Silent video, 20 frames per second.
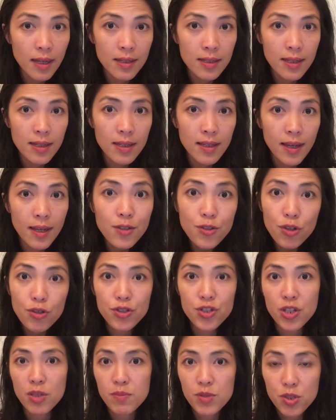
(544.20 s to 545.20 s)
any
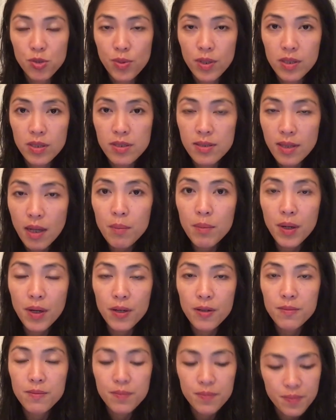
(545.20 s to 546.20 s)
internships during the
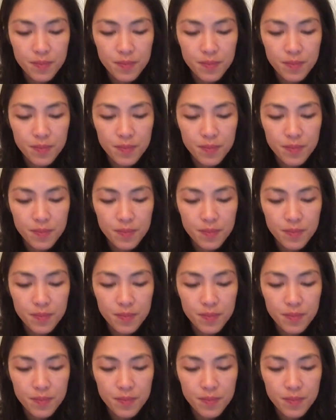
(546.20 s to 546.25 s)
summer,